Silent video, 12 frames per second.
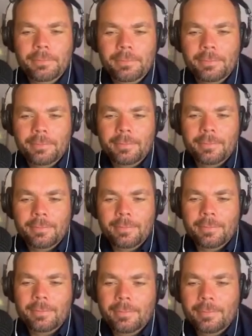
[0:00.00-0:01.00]

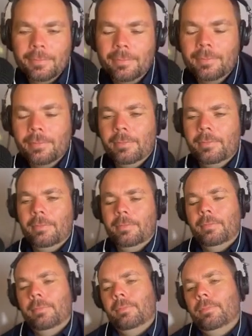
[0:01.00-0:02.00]

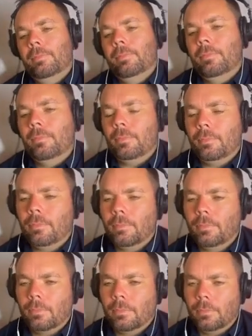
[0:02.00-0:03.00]

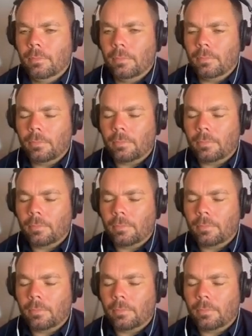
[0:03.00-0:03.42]
(silent)